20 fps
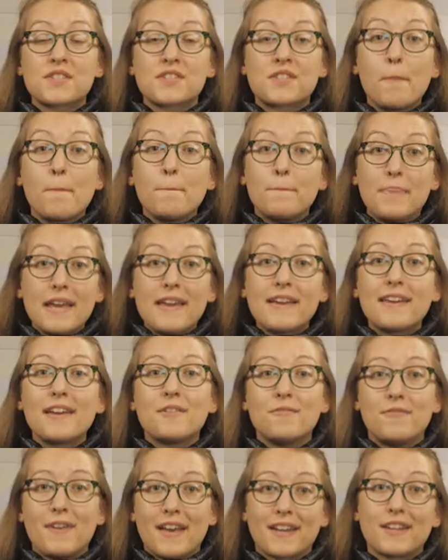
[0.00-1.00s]
Some big
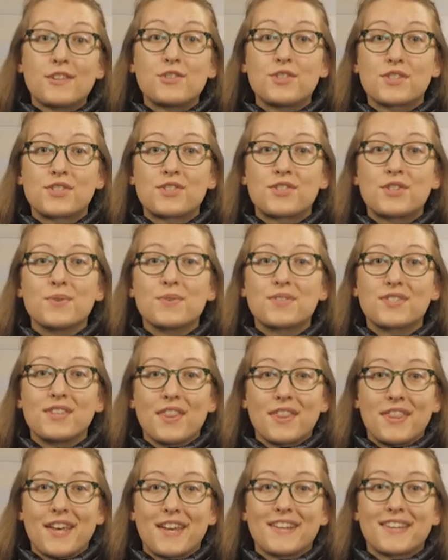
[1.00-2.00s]
advantages to
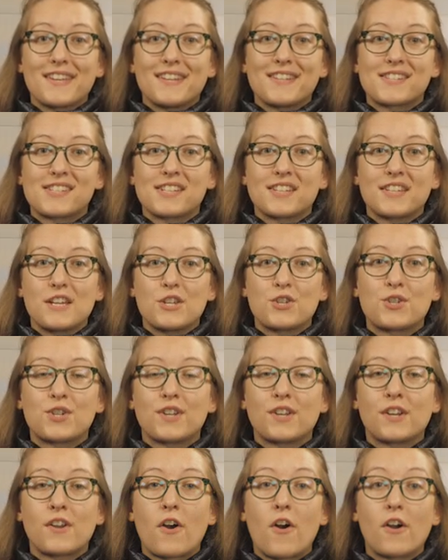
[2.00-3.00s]
synthetic
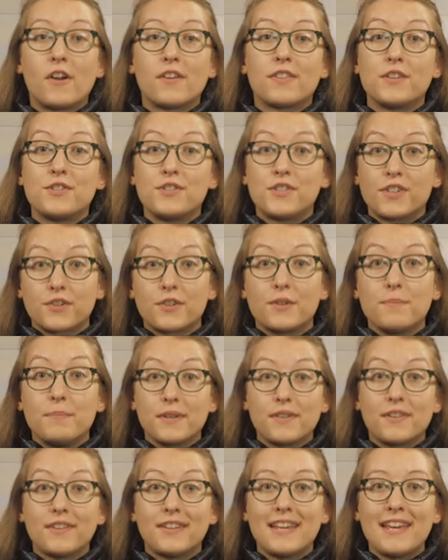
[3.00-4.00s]
insulation are the
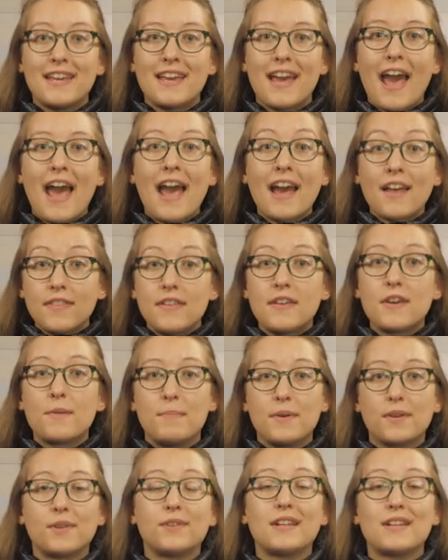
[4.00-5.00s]
durability and the
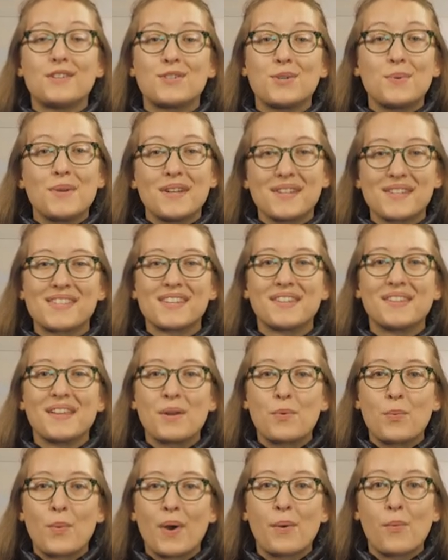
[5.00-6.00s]
ability to
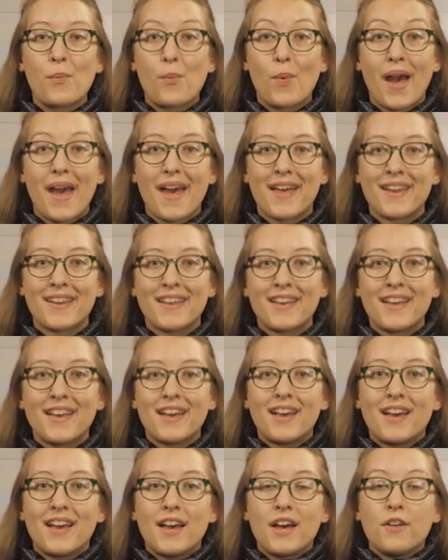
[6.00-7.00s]
insulate when wet.
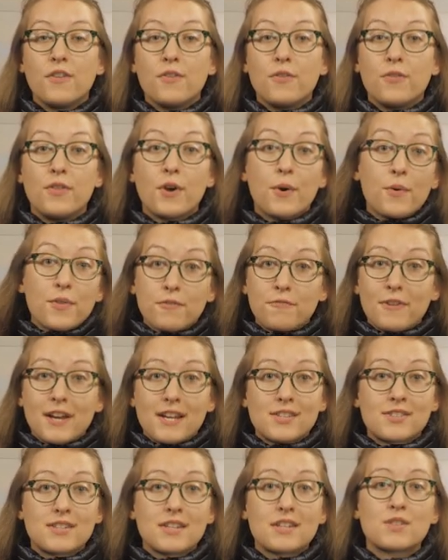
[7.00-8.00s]
Though the
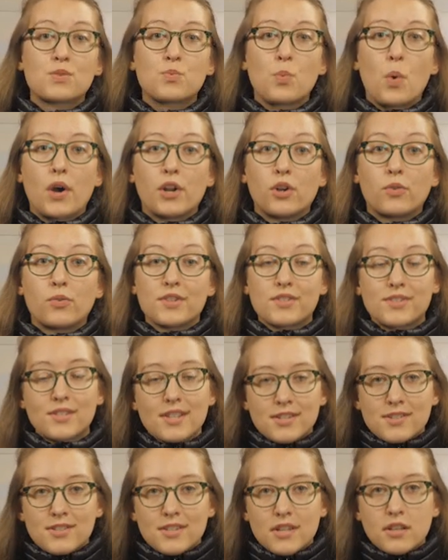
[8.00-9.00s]
vest is water
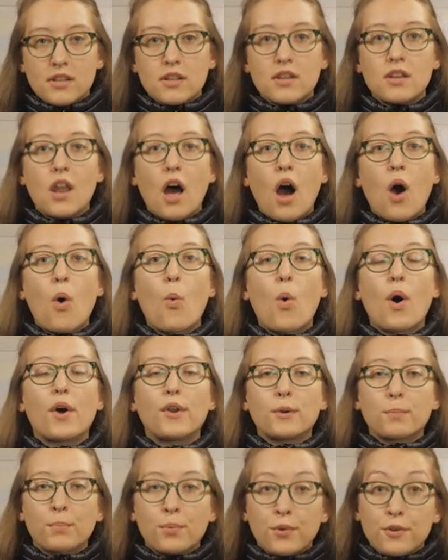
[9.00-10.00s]
resistant, not
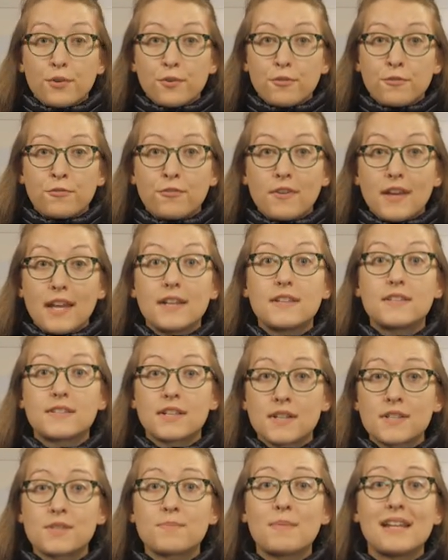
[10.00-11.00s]
waterproof, it
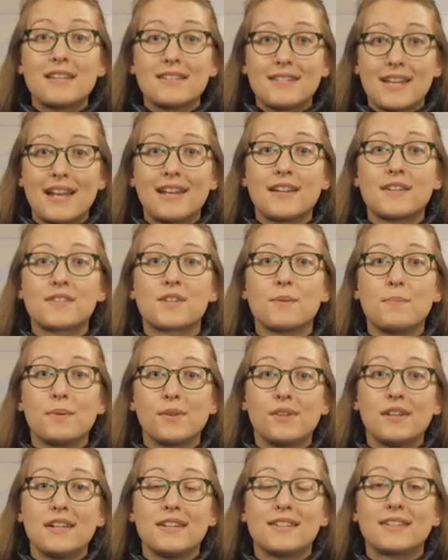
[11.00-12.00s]
does maintain its
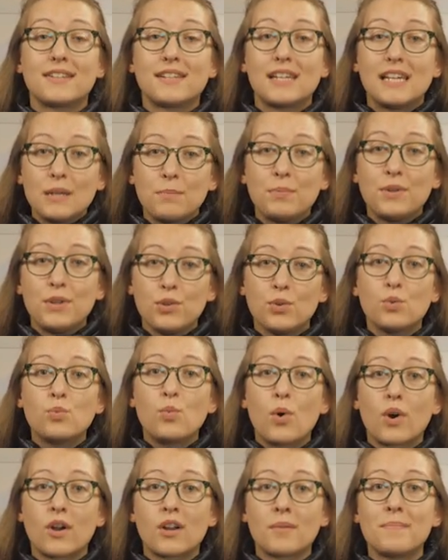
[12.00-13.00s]
ability to keep you
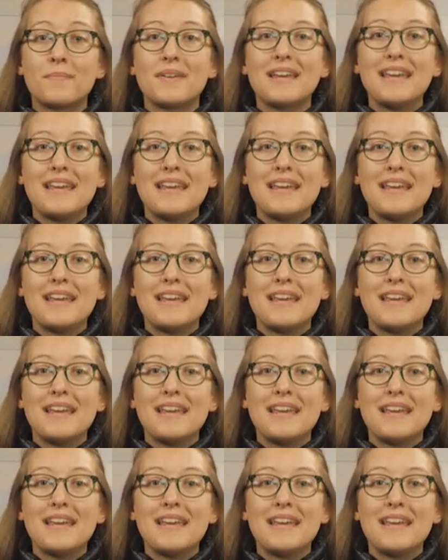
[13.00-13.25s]
warm